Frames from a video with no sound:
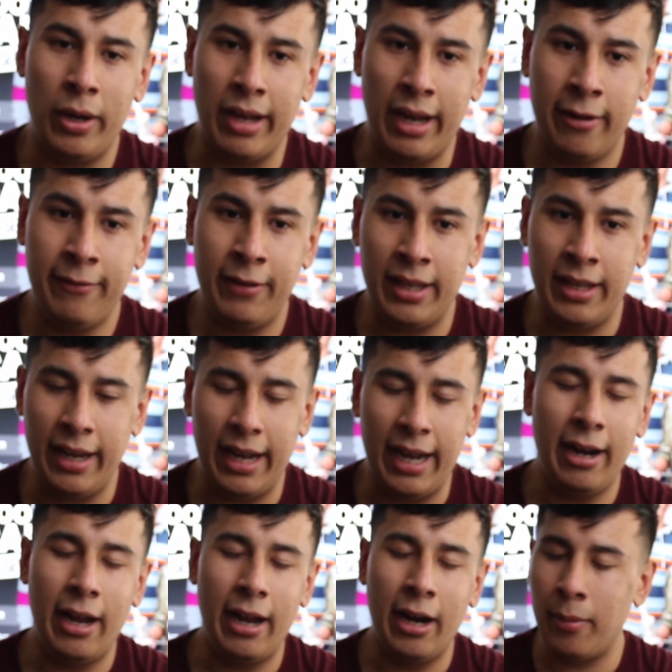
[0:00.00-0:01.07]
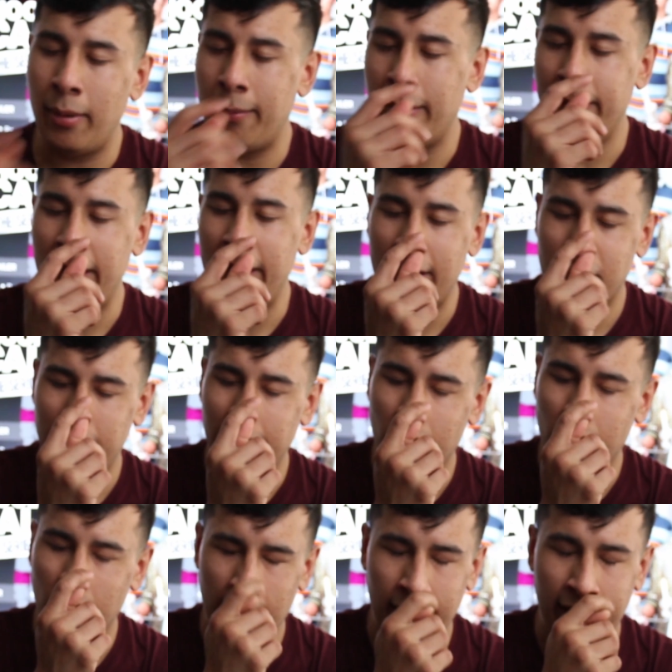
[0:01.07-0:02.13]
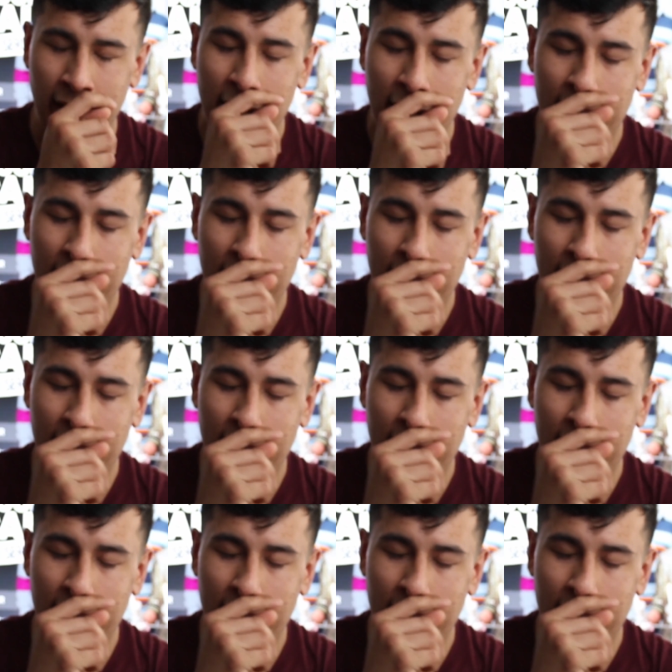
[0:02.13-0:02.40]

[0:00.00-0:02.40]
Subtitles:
I don't think they I don't remember if they actually decided like,